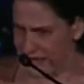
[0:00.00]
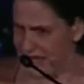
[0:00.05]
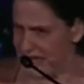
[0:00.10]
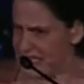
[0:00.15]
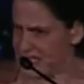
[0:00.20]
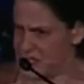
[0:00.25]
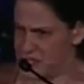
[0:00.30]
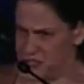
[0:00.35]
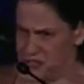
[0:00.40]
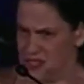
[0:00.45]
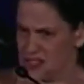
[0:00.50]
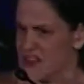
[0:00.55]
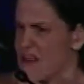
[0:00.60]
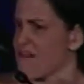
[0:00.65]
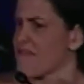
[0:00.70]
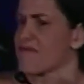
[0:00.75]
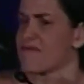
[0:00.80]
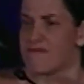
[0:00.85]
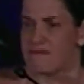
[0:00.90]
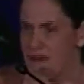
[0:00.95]
He's just
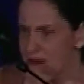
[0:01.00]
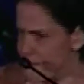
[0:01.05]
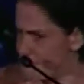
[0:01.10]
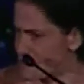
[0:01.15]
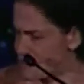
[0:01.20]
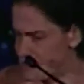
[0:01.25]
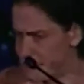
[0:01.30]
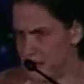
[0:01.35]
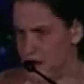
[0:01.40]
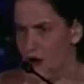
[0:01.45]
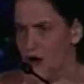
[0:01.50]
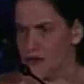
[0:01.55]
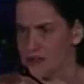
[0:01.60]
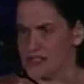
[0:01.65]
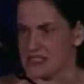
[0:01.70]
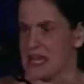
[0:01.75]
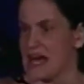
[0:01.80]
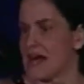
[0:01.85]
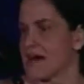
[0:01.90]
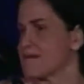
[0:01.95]
feminine all the
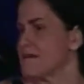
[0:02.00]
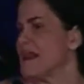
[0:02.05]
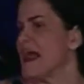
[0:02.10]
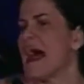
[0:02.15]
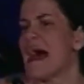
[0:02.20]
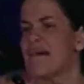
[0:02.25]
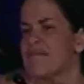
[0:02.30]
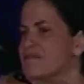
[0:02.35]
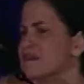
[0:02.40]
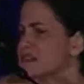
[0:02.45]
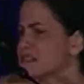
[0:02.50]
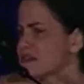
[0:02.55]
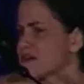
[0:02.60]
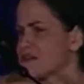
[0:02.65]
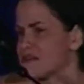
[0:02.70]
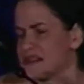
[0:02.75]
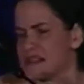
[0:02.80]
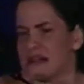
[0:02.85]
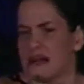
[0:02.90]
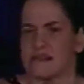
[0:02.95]
time, and every
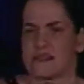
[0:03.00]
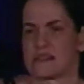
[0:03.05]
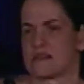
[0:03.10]
single thing he does,